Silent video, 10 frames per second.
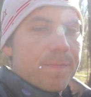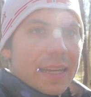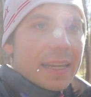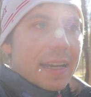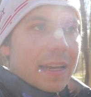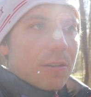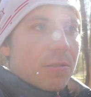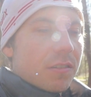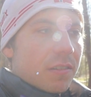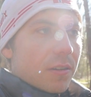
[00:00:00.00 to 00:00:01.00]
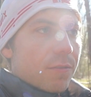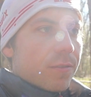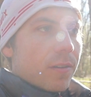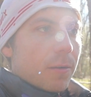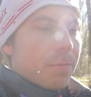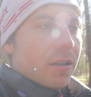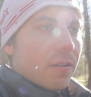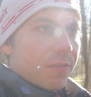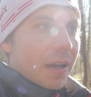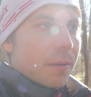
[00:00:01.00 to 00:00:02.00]
and I was there for a bit
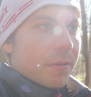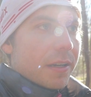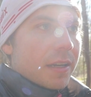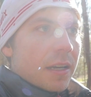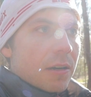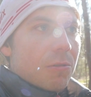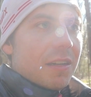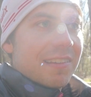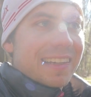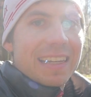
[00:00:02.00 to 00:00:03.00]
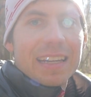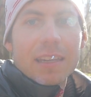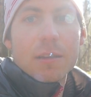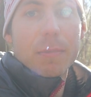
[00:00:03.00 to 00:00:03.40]
of time. I went skiing in